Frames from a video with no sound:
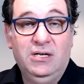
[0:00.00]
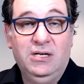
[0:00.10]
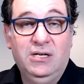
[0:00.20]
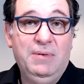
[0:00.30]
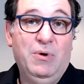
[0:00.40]
the
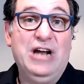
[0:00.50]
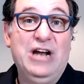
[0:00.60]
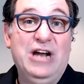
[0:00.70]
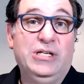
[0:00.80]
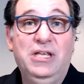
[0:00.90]
time that we're
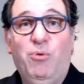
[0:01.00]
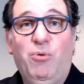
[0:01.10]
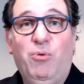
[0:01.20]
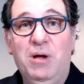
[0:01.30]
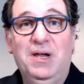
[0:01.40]
actually in the
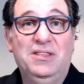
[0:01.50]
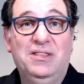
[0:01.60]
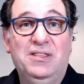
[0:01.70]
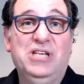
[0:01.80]
appointment,